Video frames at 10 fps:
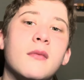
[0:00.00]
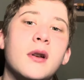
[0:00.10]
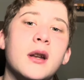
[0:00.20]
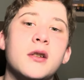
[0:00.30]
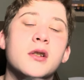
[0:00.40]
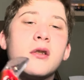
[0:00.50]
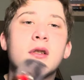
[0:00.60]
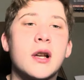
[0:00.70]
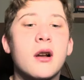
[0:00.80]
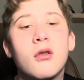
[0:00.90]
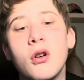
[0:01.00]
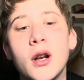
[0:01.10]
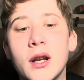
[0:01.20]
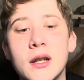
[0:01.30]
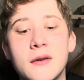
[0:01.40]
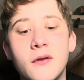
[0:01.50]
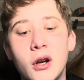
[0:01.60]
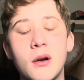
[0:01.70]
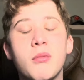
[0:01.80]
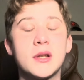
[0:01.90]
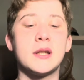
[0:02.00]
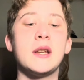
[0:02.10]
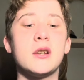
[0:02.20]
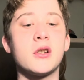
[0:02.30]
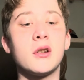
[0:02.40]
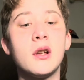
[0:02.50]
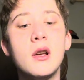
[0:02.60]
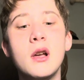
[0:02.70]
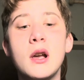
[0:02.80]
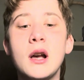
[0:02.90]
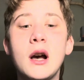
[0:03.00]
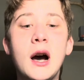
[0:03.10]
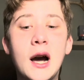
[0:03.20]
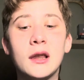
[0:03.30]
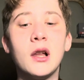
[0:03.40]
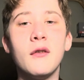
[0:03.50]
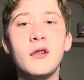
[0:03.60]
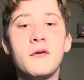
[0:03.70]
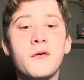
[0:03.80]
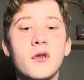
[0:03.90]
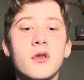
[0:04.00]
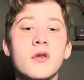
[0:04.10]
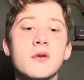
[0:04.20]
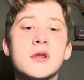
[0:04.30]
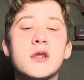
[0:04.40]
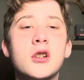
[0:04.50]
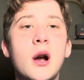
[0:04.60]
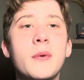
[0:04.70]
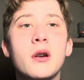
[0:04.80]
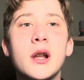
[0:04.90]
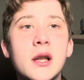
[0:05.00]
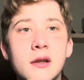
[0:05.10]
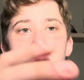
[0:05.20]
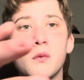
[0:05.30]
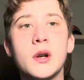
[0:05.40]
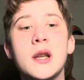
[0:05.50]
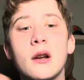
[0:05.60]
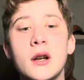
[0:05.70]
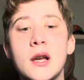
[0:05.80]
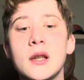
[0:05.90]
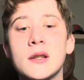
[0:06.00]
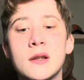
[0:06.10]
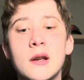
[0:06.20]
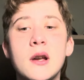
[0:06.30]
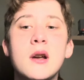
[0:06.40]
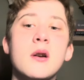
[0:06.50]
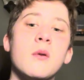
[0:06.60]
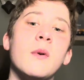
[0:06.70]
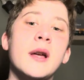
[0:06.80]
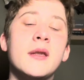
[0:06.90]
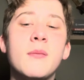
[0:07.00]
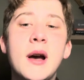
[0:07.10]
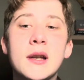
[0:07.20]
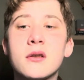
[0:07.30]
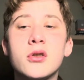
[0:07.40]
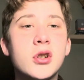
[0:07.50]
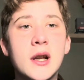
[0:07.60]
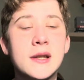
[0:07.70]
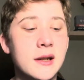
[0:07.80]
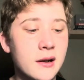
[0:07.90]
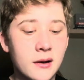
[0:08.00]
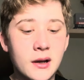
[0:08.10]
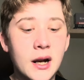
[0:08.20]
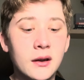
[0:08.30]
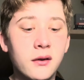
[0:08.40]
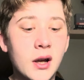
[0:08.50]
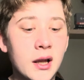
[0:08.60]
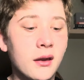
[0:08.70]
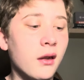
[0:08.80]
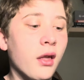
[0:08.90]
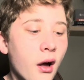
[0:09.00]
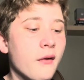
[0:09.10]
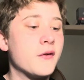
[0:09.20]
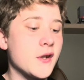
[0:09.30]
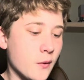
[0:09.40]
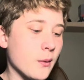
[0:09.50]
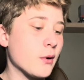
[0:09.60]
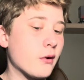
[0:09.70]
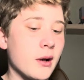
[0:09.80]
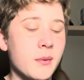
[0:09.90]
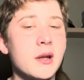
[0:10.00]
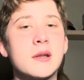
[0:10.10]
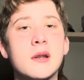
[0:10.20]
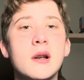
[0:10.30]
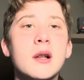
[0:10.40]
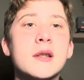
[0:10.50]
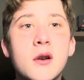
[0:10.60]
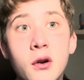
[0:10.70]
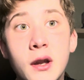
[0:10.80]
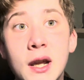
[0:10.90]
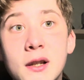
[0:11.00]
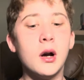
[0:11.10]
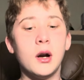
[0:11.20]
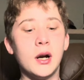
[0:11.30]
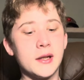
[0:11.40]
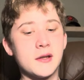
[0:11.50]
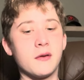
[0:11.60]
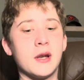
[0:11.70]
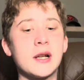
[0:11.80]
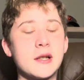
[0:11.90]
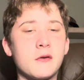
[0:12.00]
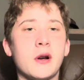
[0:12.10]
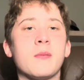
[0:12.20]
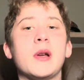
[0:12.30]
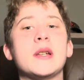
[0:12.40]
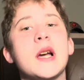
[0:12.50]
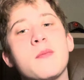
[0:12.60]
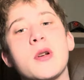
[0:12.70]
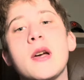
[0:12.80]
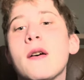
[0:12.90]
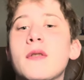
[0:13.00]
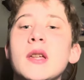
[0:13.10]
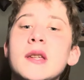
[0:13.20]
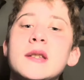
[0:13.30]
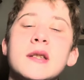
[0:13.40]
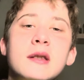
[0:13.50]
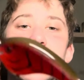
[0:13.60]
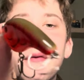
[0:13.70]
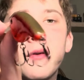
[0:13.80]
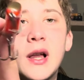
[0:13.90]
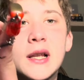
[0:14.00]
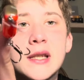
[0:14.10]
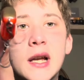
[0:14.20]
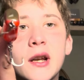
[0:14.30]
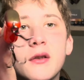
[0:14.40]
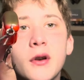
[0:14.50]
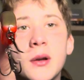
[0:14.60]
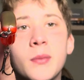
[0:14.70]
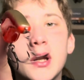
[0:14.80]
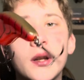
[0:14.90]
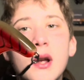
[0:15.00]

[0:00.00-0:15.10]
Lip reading: and it just looks like a crawdad. It's a very good presentation. I love it for those choppier days, those windier days when the bass are chasing. I love square bill crankbaits. Let's go to the next. All right, so the next crankbait type we have is the flat-sided crankbait.